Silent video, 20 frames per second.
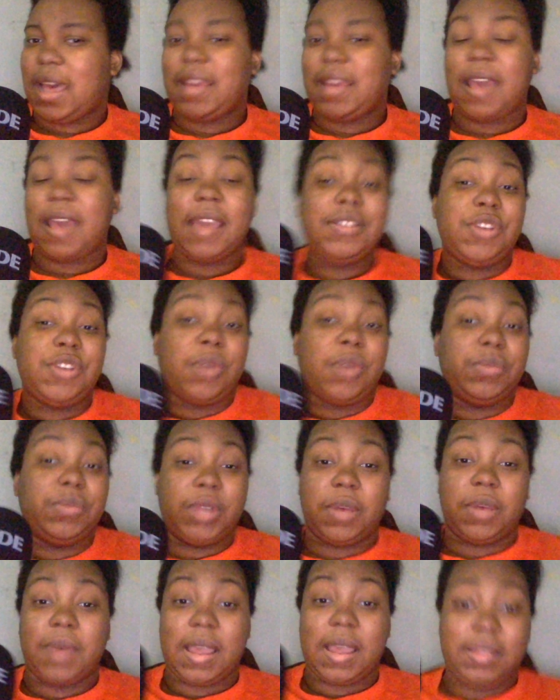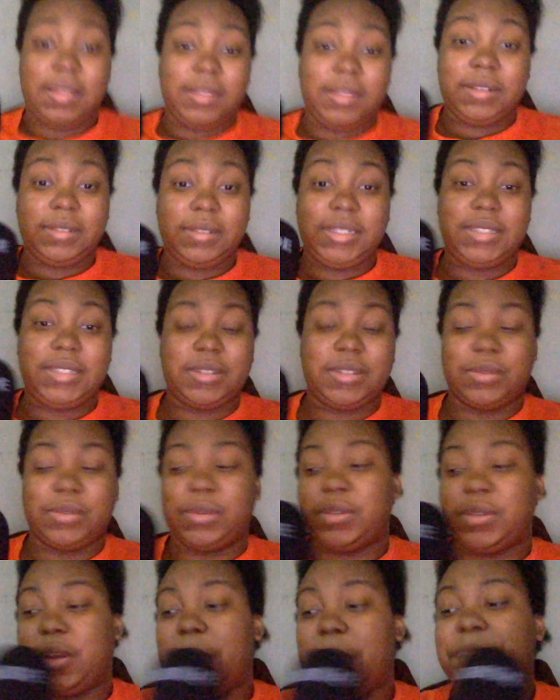I don't know. I literally still
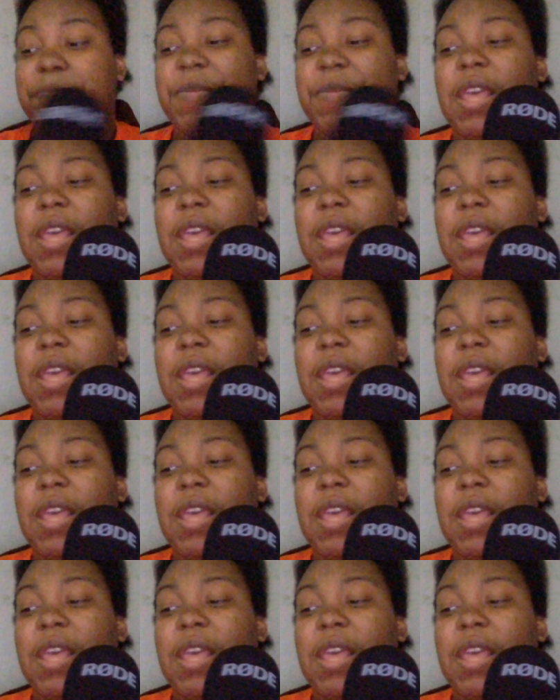don't know.